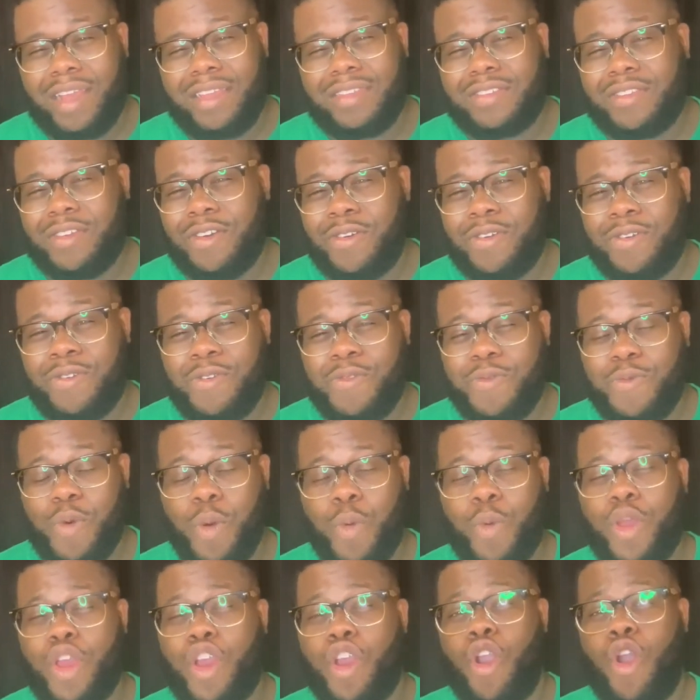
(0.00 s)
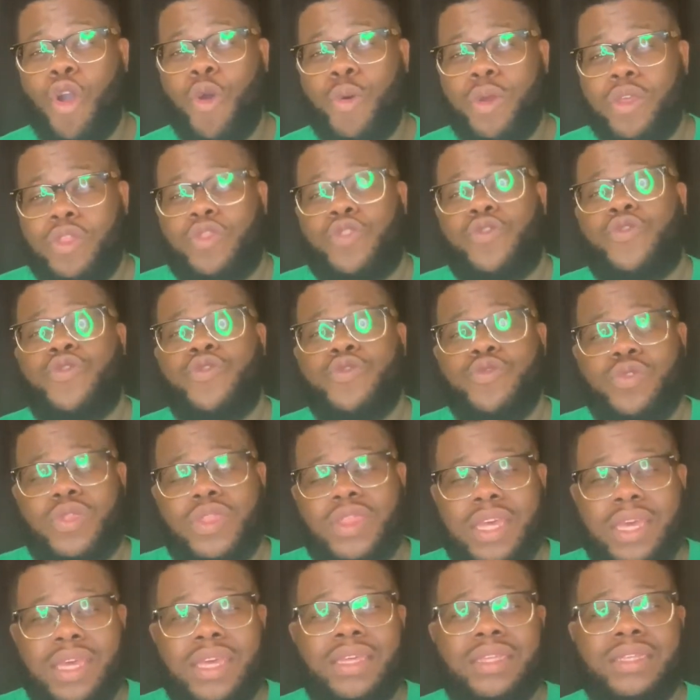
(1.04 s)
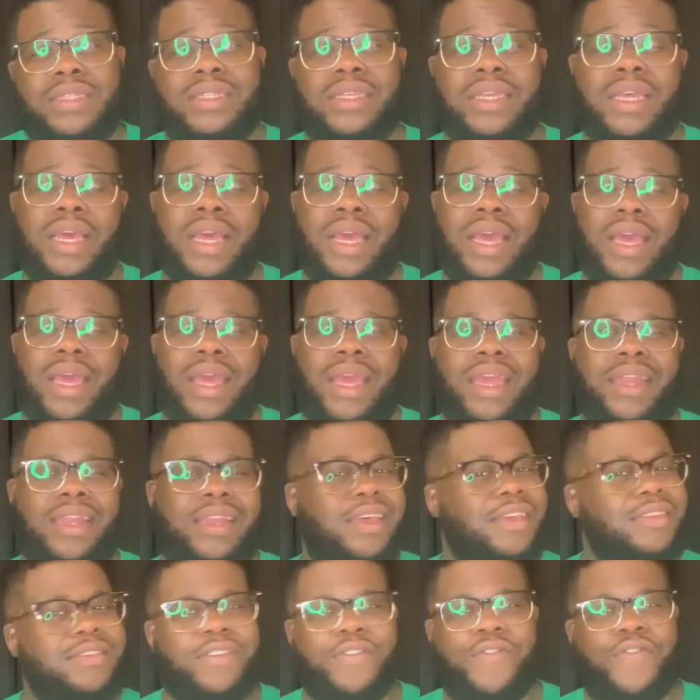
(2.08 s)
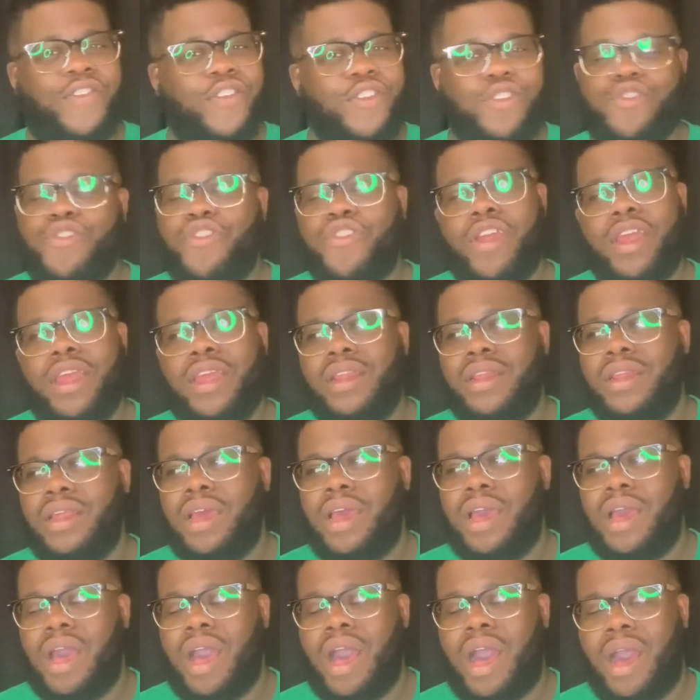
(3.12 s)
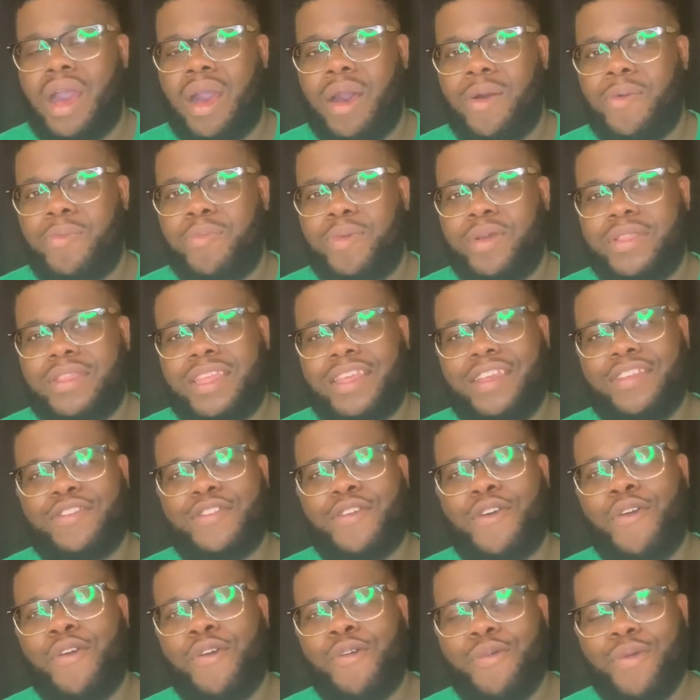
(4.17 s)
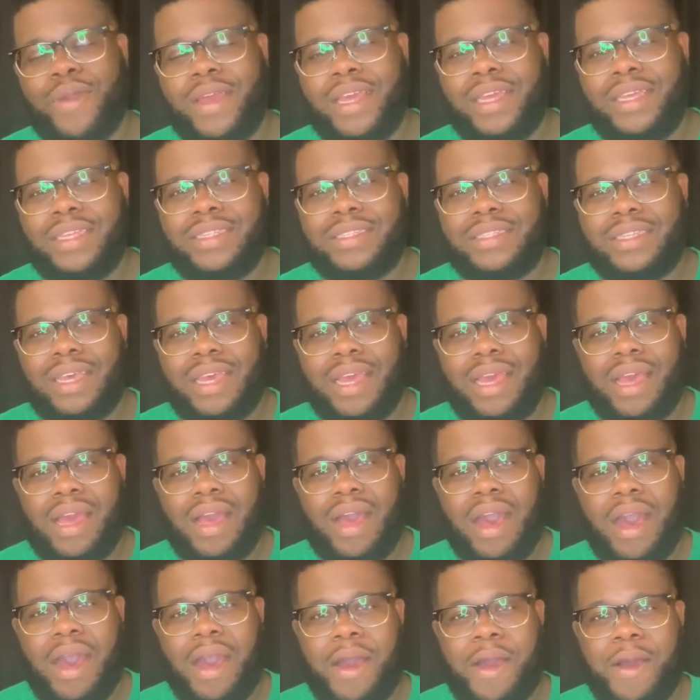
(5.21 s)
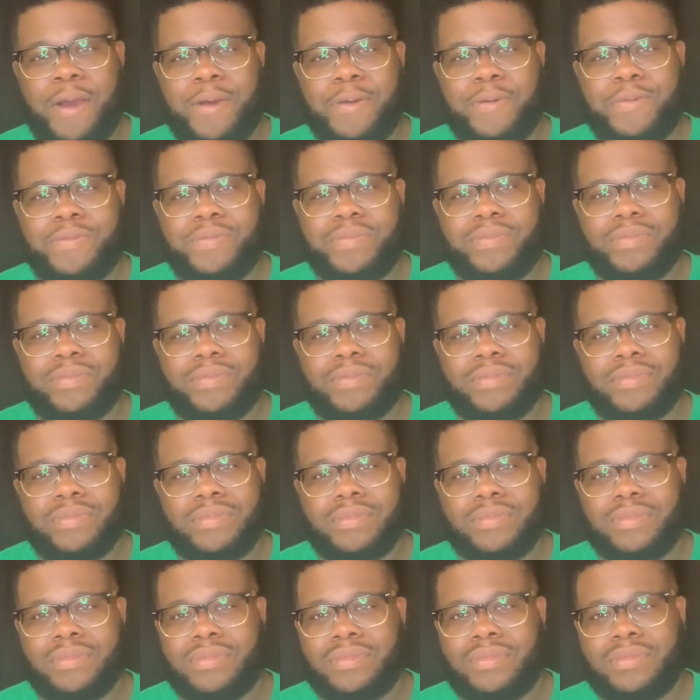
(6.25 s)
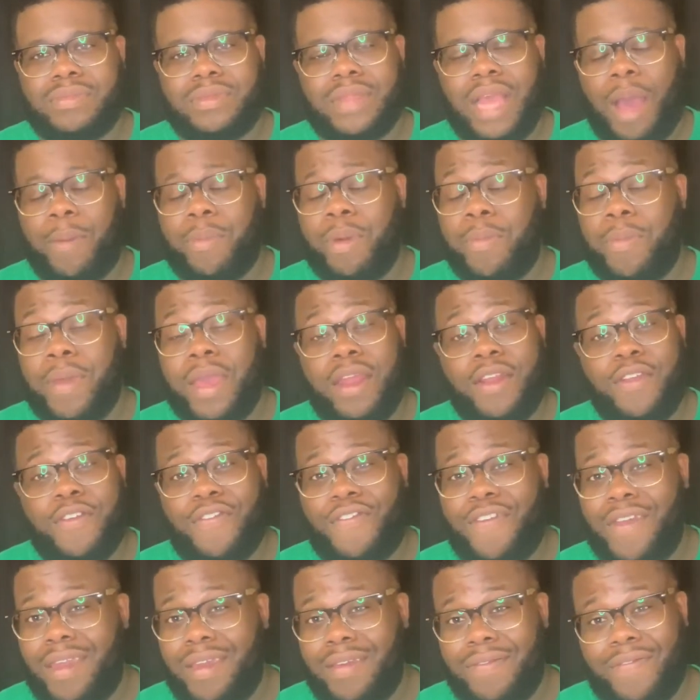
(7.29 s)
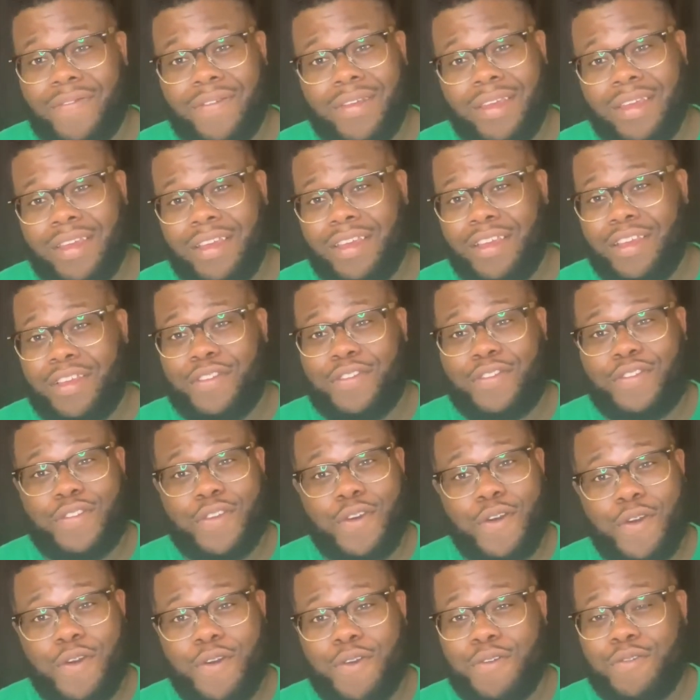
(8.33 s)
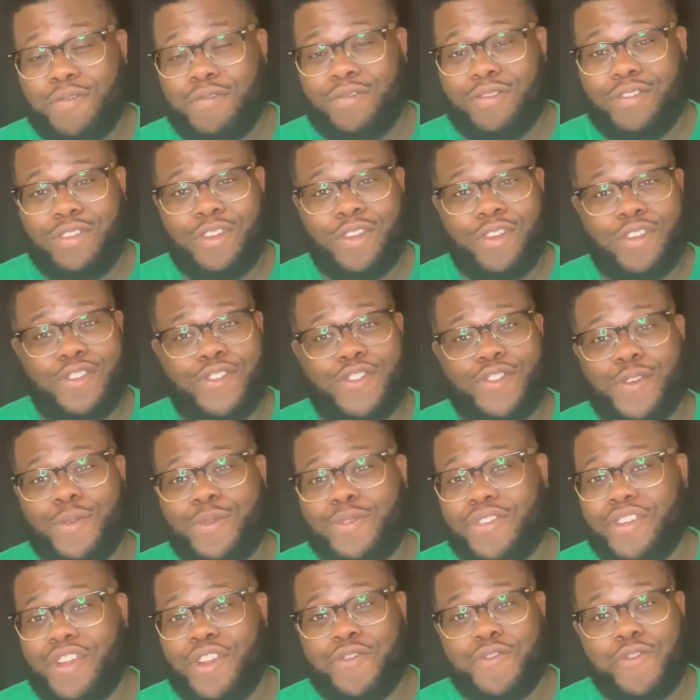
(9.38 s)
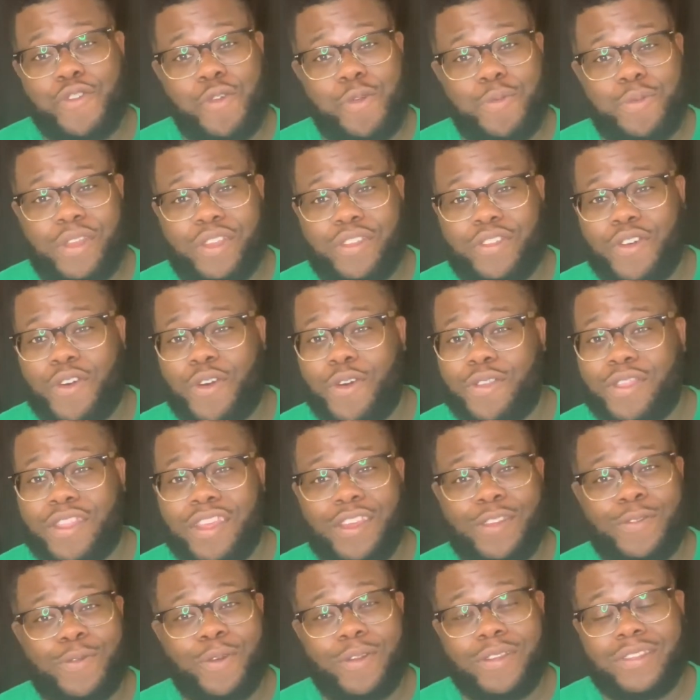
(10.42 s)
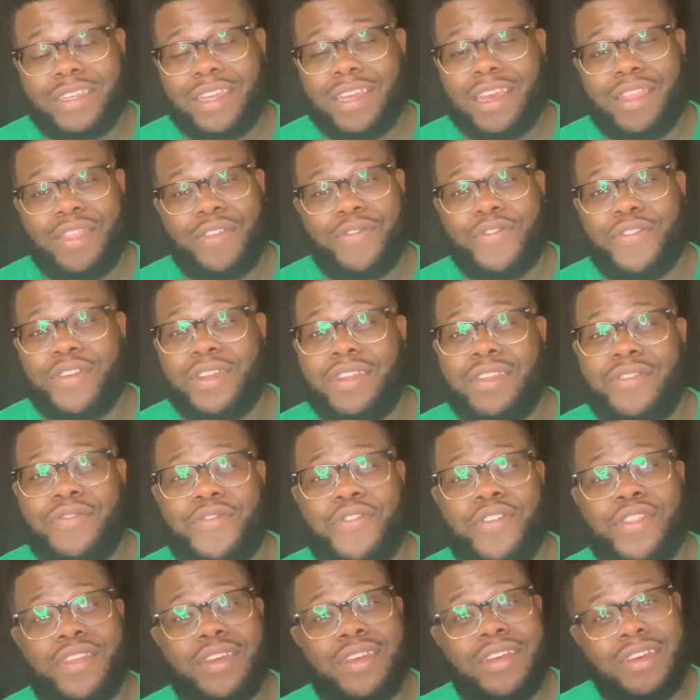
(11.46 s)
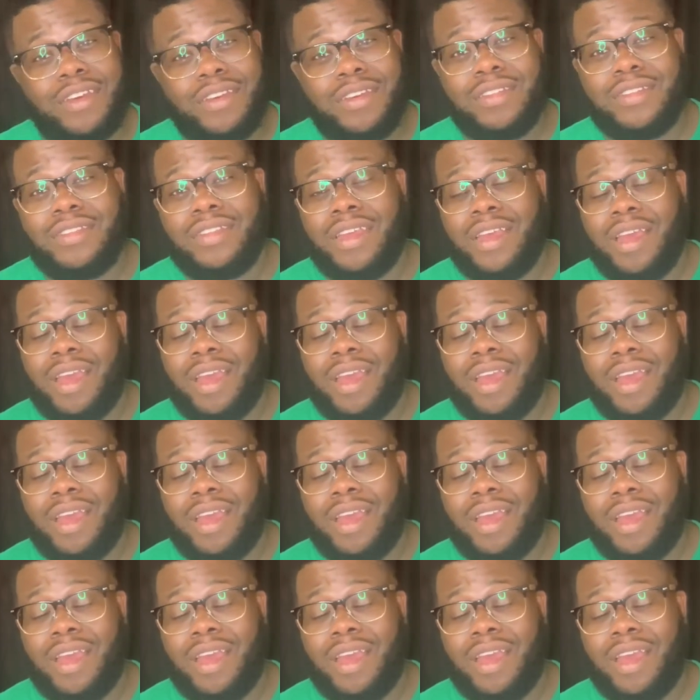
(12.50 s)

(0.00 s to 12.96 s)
So when we're going through things, it doesn't feel great, but there's always, I'm a man of faith. So, the scripture in Romans, all things work together for the good.